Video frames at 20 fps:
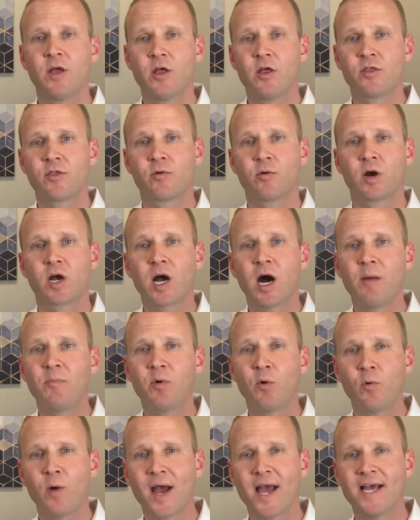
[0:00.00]
through a
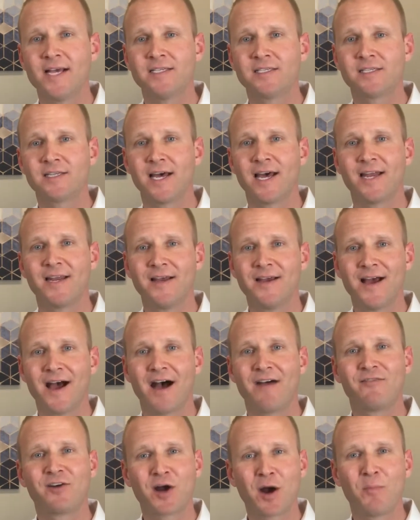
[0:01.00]
couple ways that
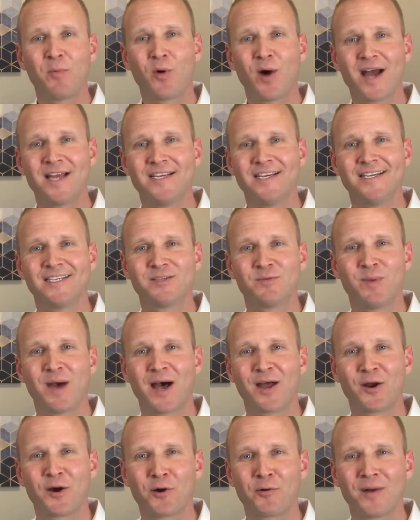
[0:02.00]
I have a couple ideas
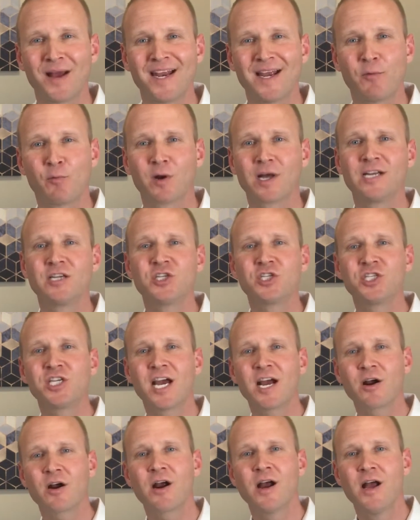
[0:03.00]
about already. And we're going to
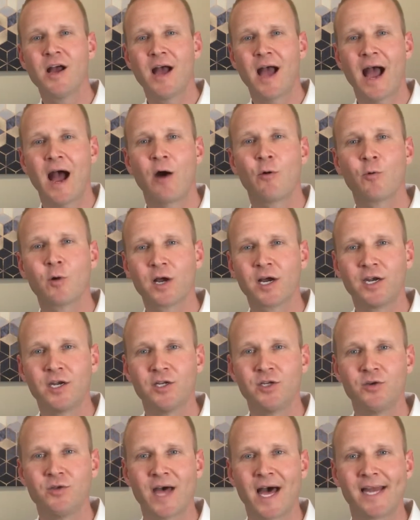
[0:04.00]
share how we're going to
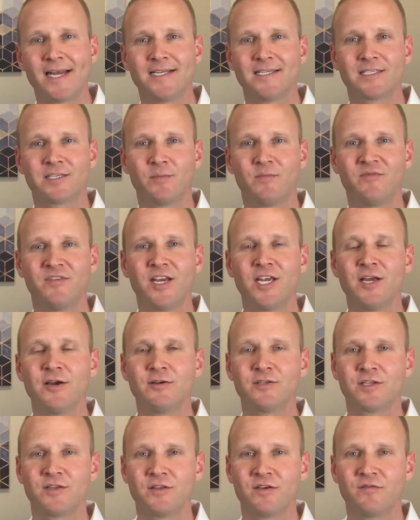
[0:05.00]
do that in some
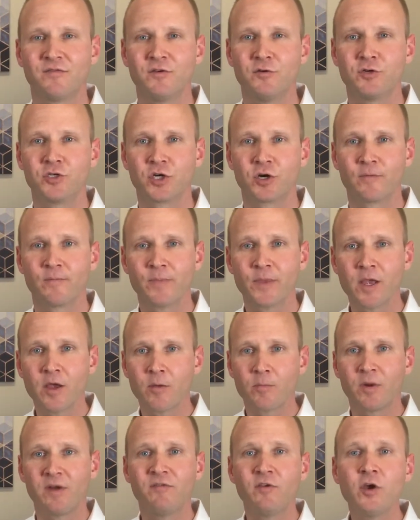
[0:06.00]
videos in the future.
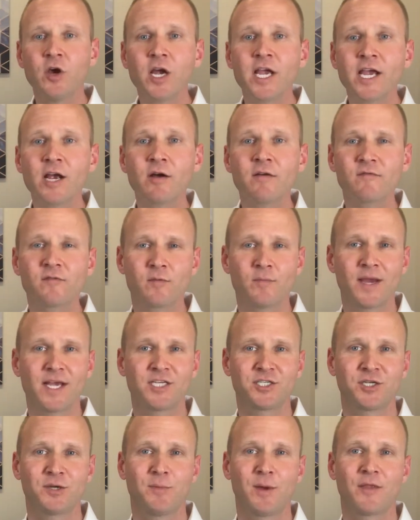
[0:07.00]
But if you hear
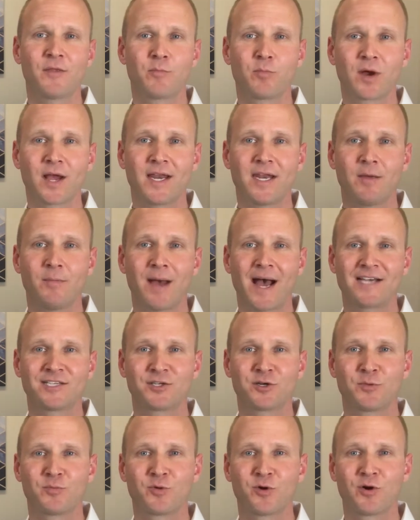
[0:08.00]
information about the Brand
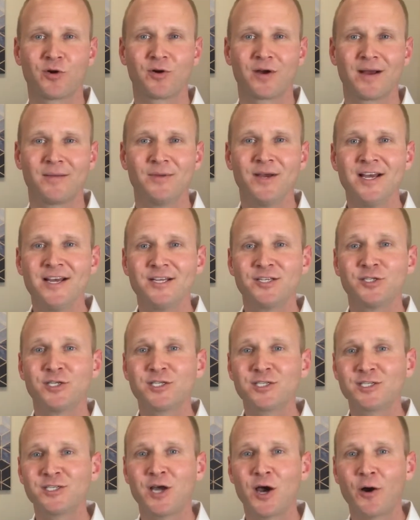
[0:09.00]
Ambassador Program,
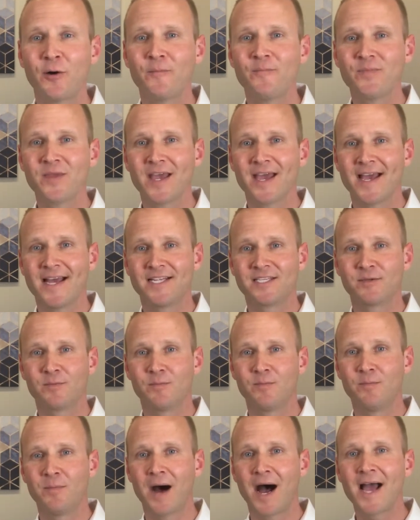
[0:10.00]
just know it's
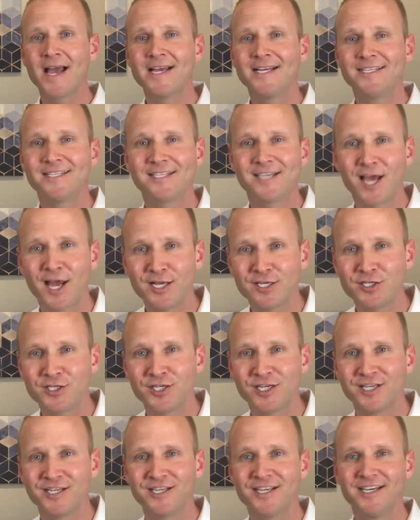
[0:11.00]
my
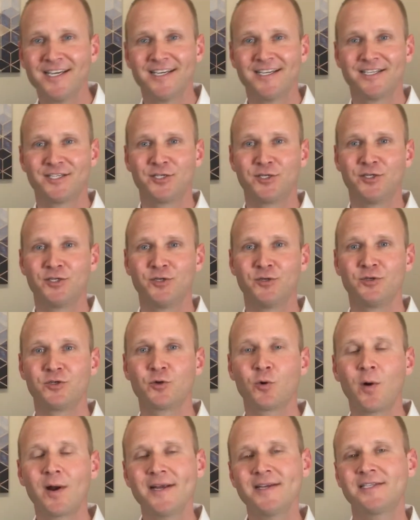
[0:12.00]
intention to do
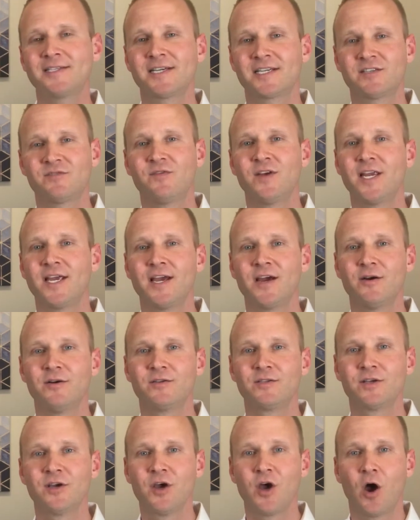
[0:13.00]
26
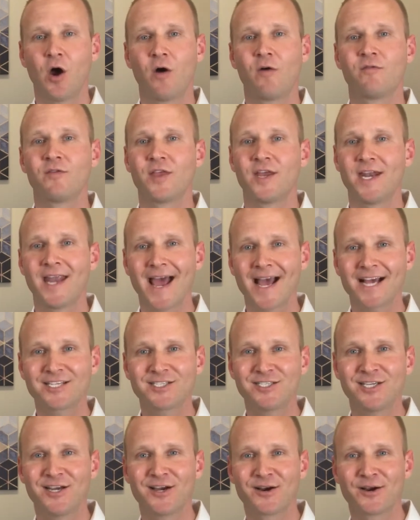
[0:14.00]
videos over the
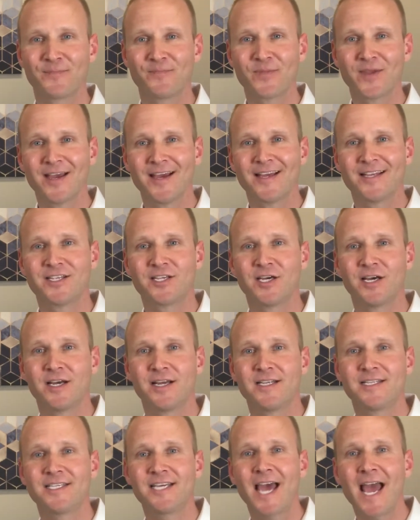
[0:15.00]
next year
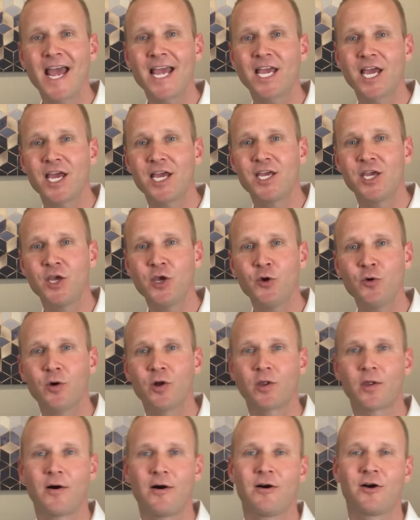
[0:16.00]
to take you
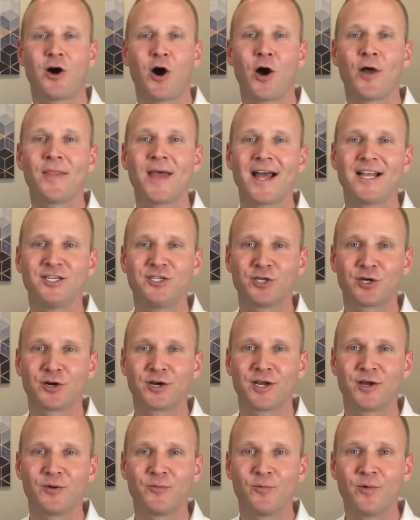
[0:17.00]
along on that
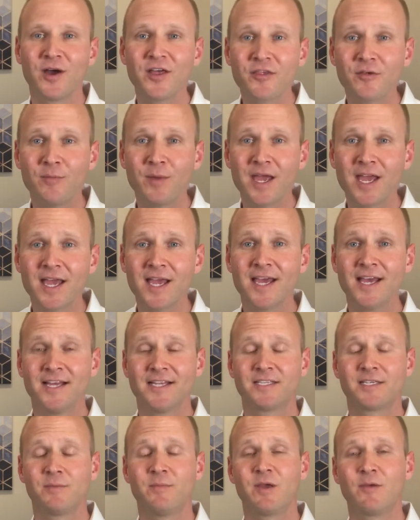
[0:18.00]
journey with me
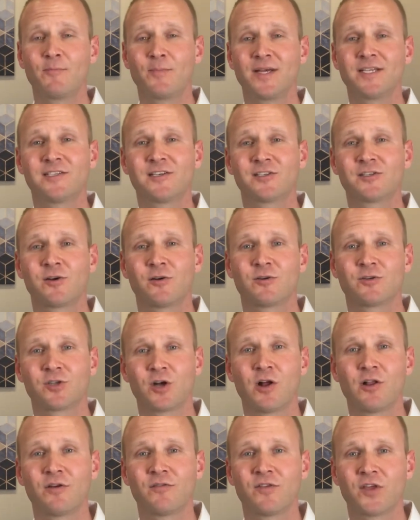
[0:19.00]
to meet business owners
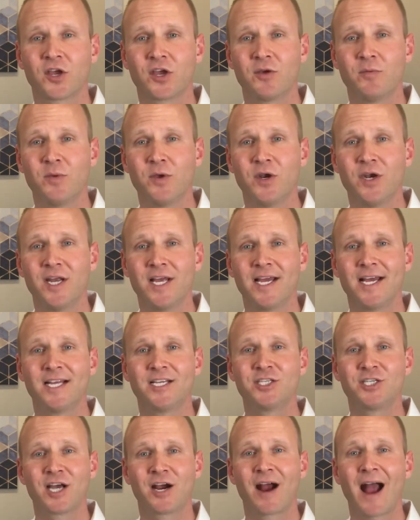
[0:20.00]
all over the community
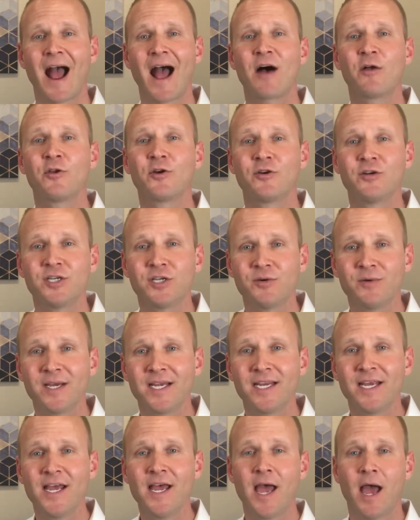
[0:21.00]
and share how they're
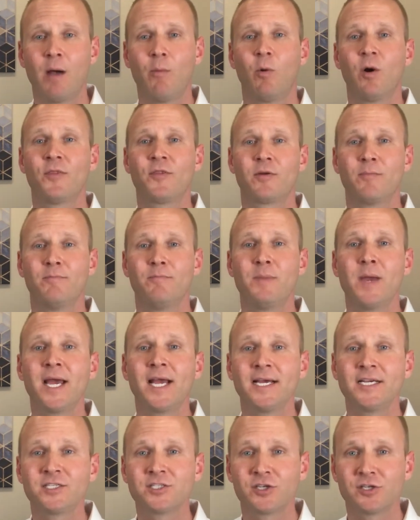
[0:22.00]
doing and what their
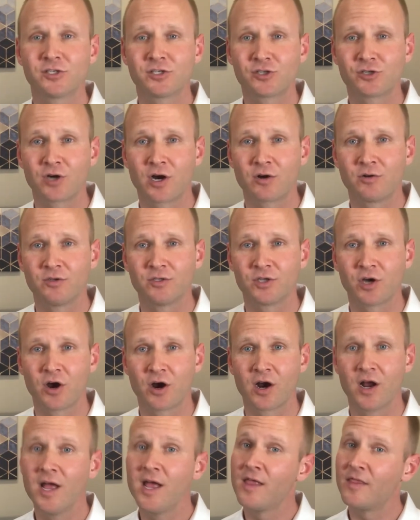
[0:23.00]
biggest struggles
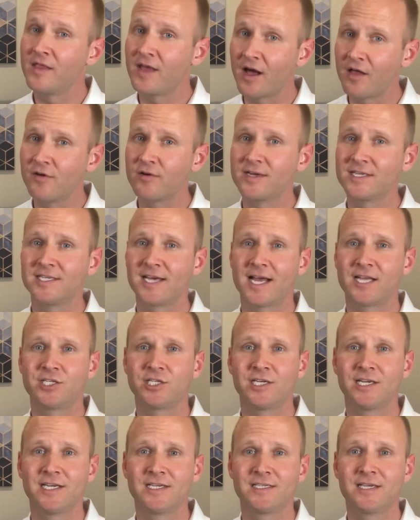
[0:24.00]
are. The other
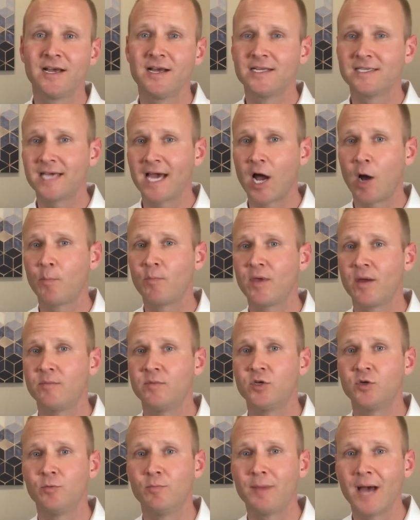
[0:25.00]
intention is to help them
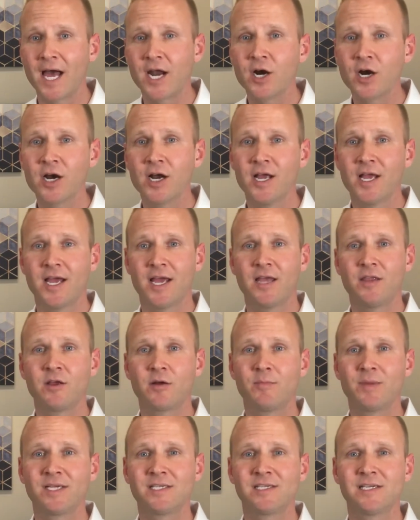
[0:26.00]
do better in
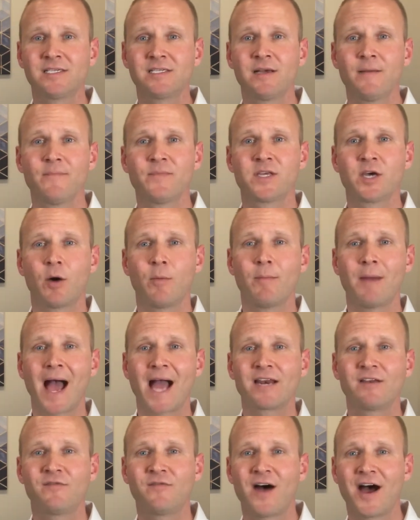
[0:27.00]
their business, to help
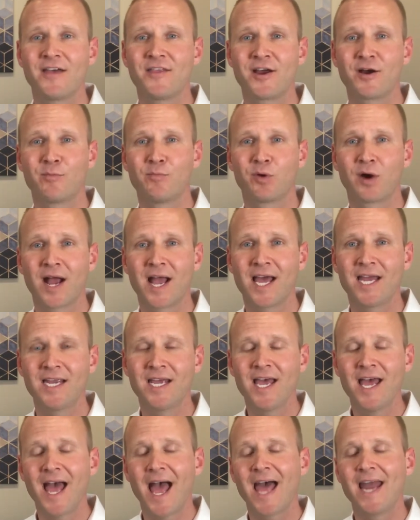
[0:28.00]
magnify their
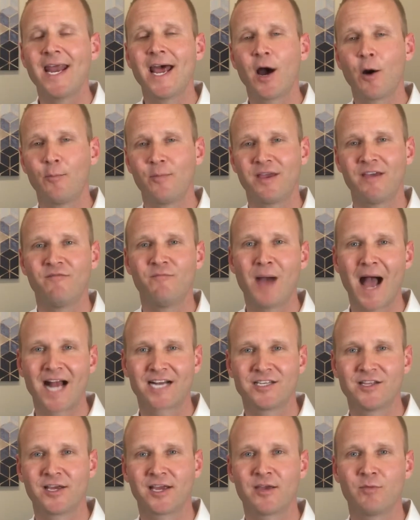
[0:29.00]
brand, and to help give
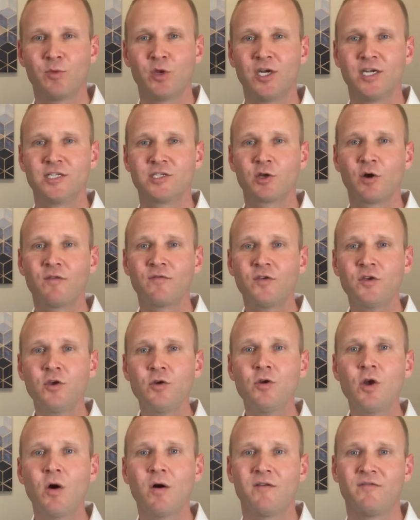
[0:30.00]
back to the community. So if
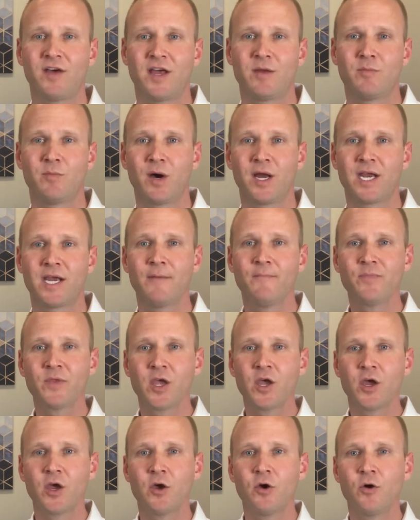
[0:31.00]
you know of anybody
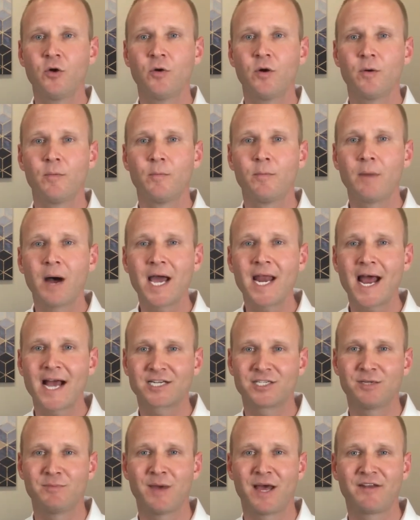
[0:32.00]
who might
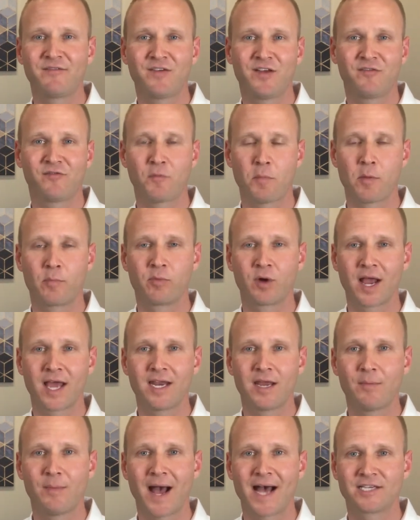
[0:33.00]
actually benefit from the
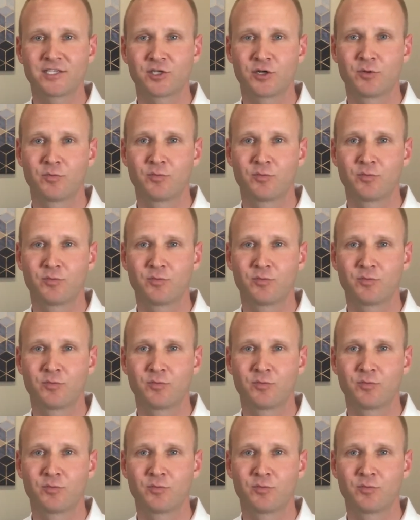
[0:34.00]
Brand Ambassador